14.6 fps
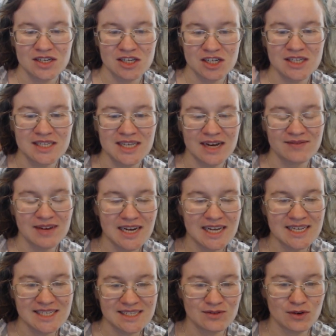just have a
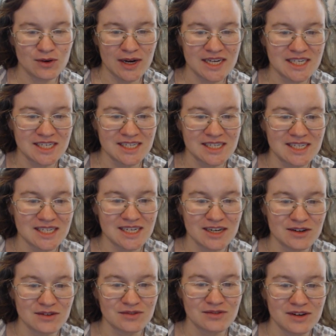list of questions to
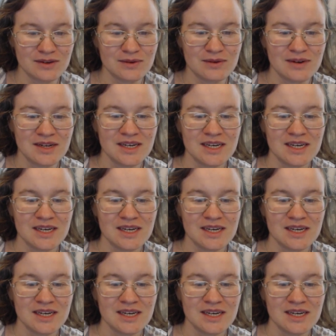go through